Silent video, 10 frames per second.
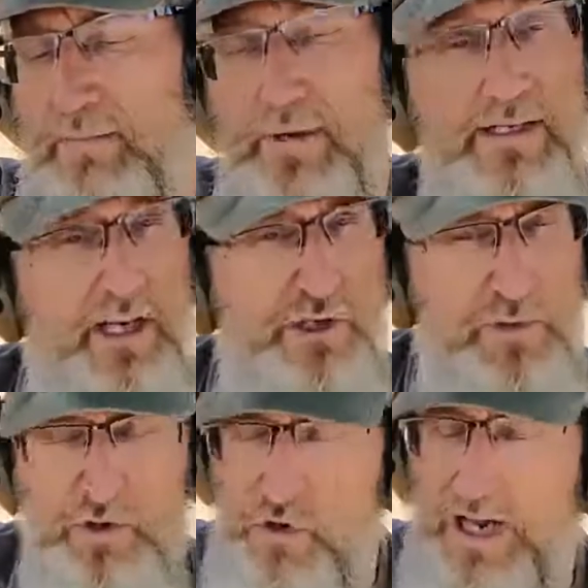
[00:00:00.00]
My son's
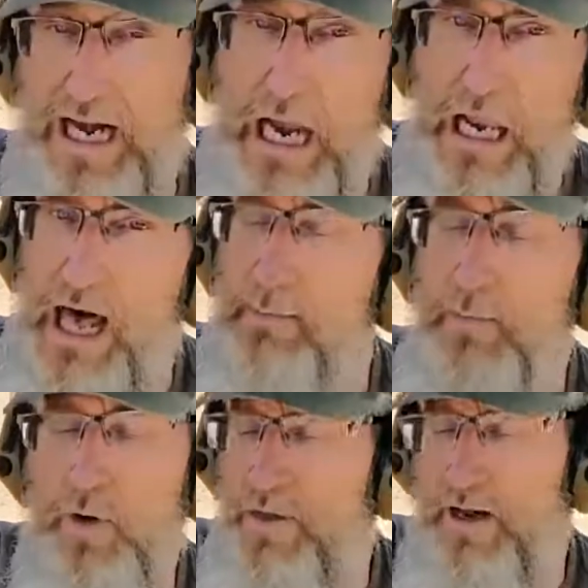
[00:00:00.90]
been shooting it a lot
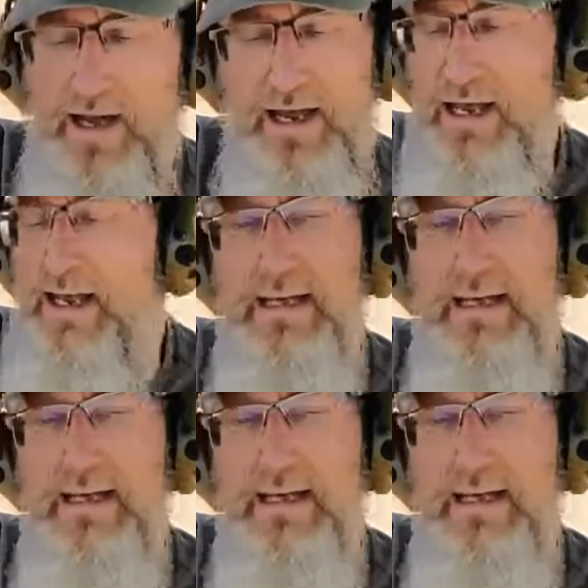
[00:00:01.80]
more than I.